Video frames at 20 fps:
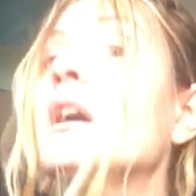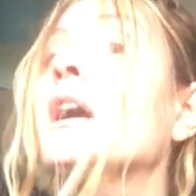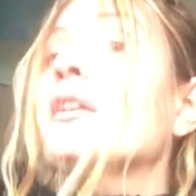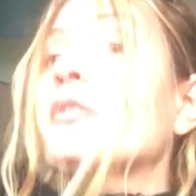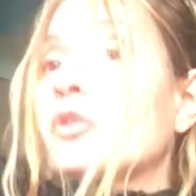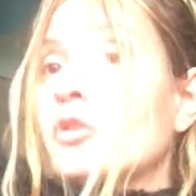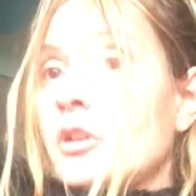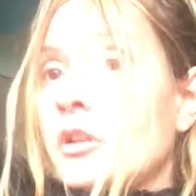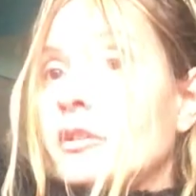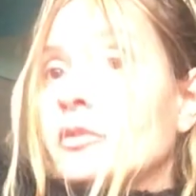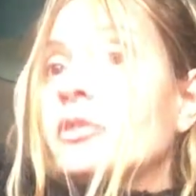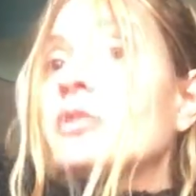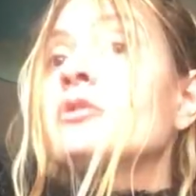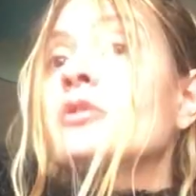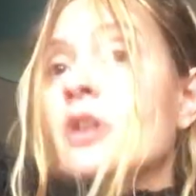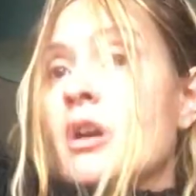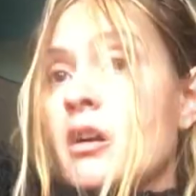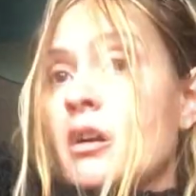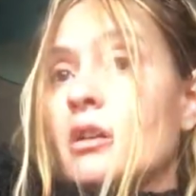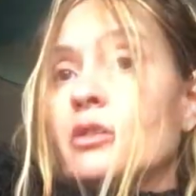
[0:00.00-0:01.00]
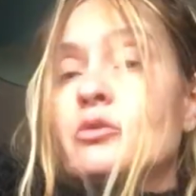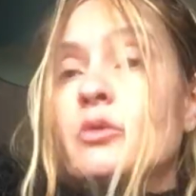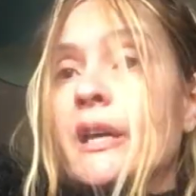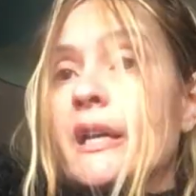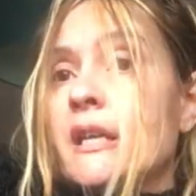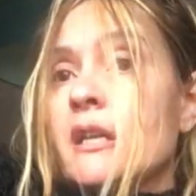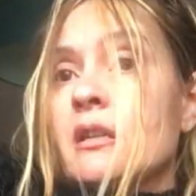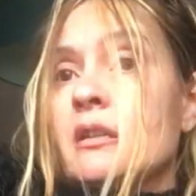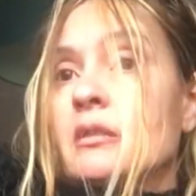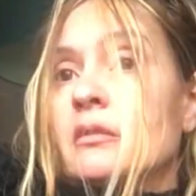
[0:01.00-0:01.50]
has learned the hard
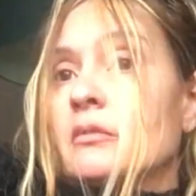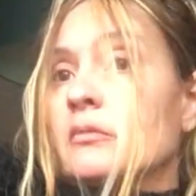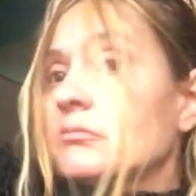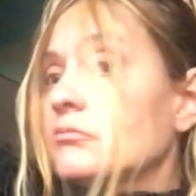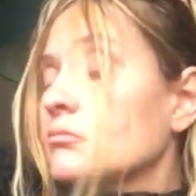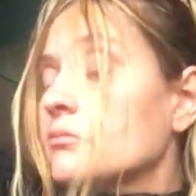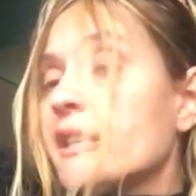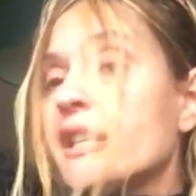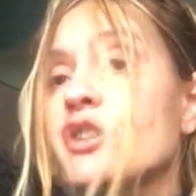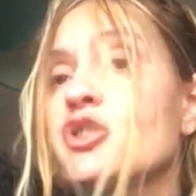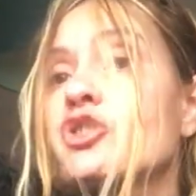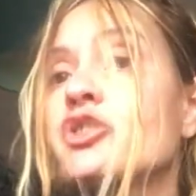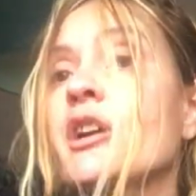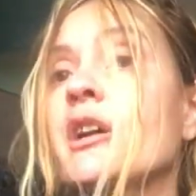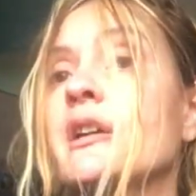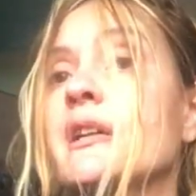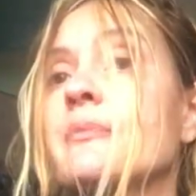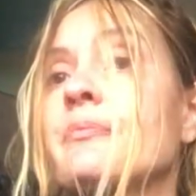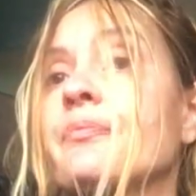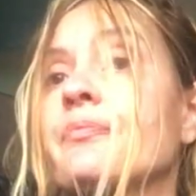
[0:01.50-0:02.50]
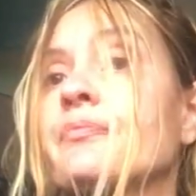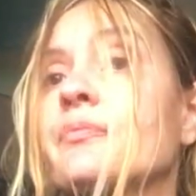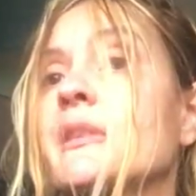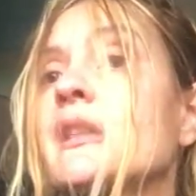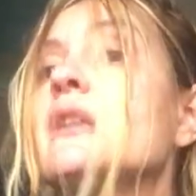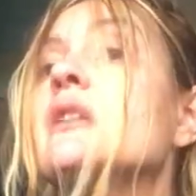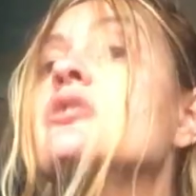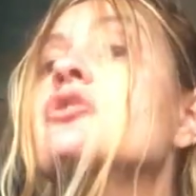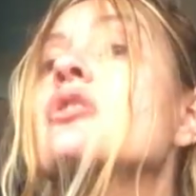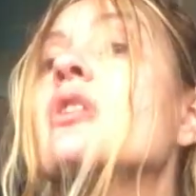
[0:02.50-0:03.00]
way. Each time.
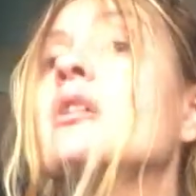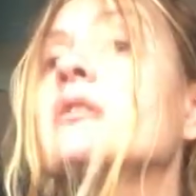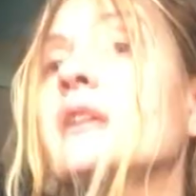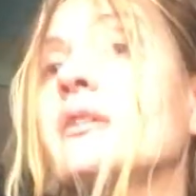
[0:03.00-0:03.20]
Each and